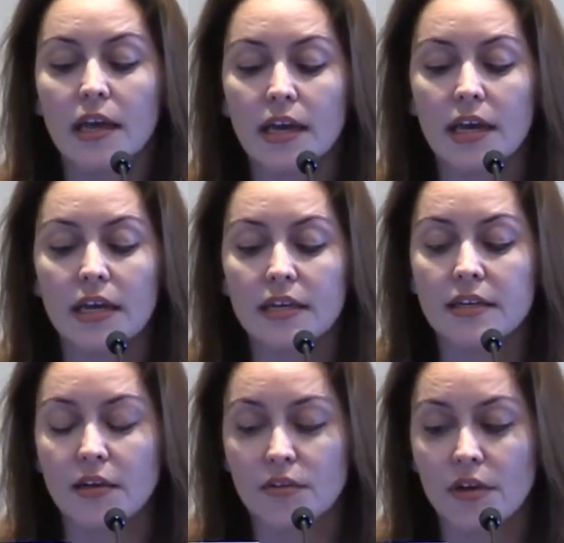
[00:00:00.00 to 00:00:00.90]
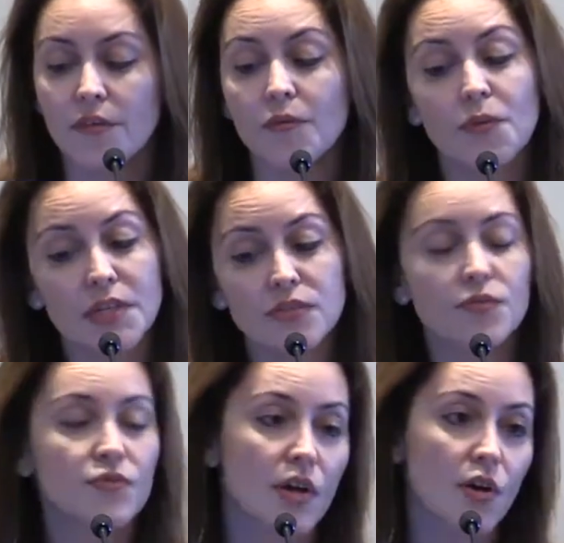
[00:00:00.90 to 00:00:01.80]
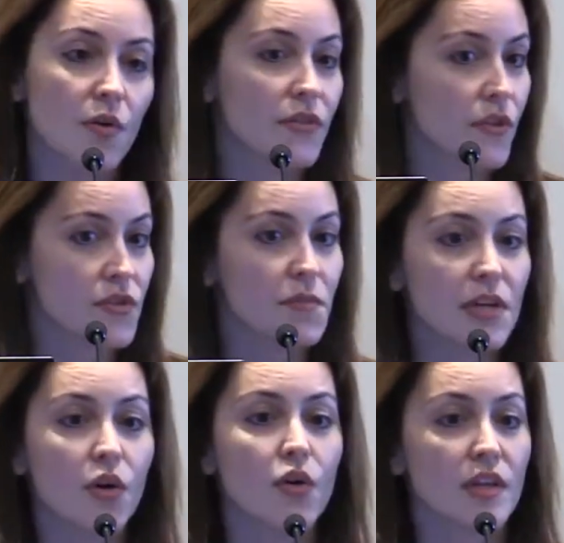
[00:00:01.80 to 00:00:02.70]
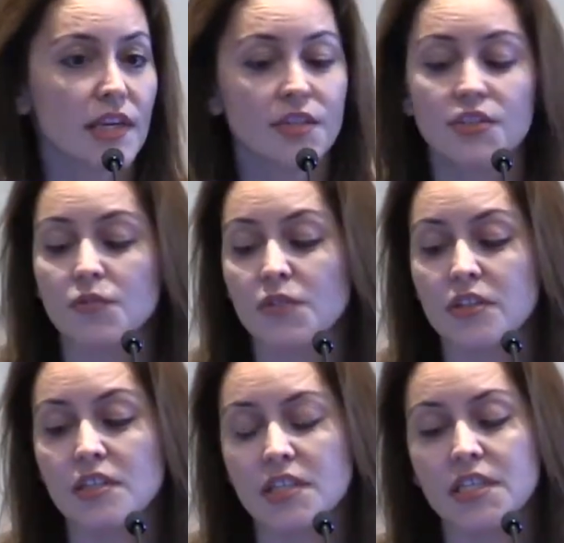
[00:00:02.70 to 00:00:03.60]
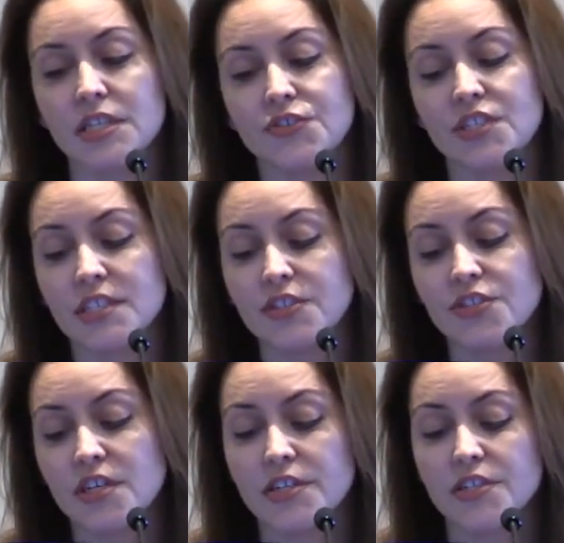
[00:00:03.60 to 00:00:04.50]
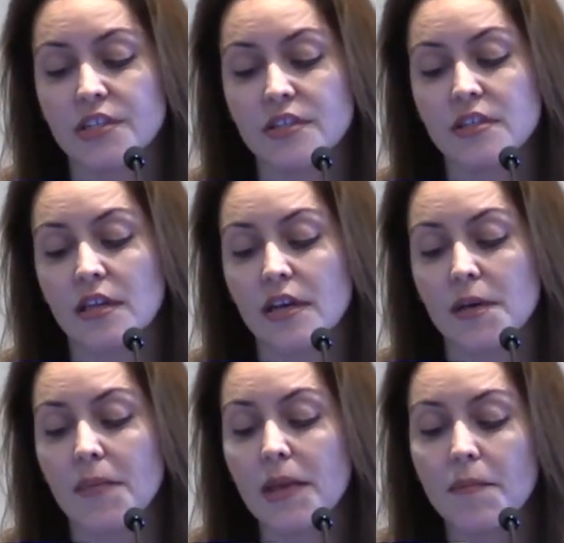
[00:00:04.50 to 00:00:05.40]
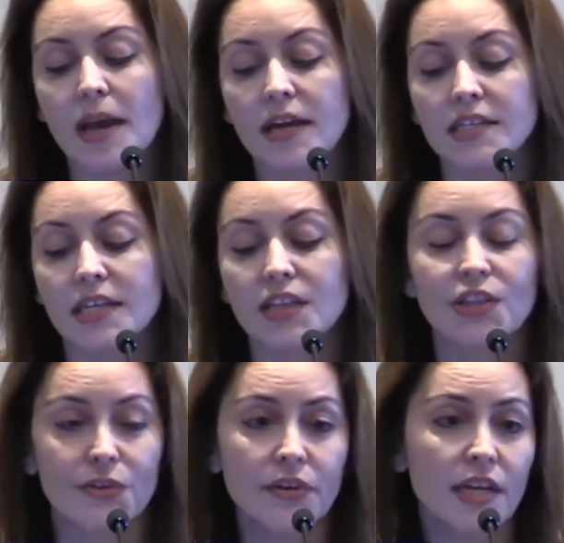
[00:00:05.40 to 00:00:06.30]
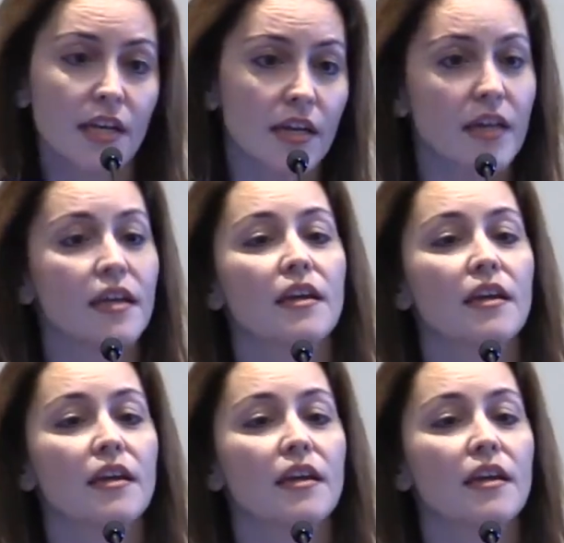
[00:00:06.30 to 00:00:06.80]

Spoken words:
And we do know, and there's been correlation with these EEG discharges impacting learning.